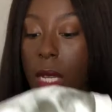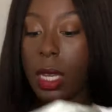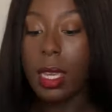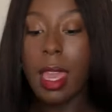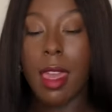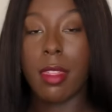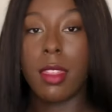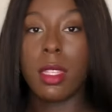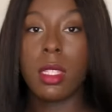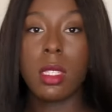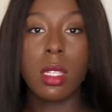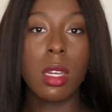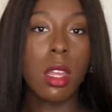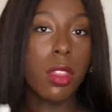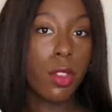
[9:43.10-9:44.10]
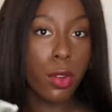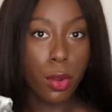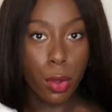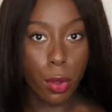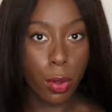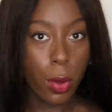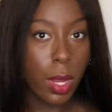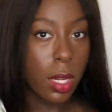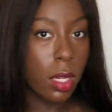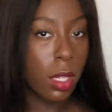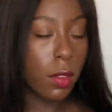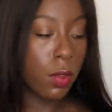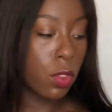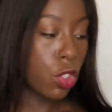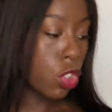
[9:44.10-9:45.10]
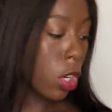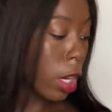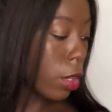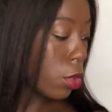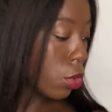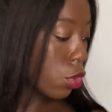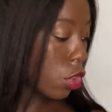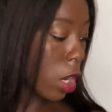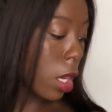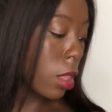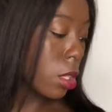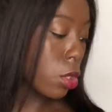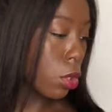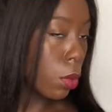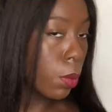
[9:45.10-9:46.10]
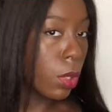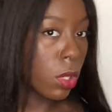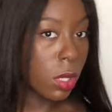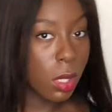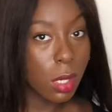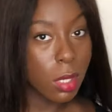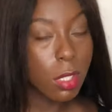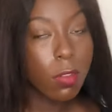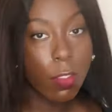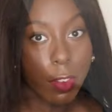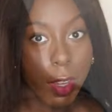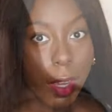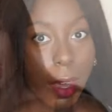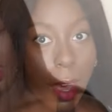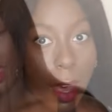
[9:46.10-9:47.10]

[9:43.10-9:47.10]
yeah, this is another no. I didn't even try this on because it doesn't fit.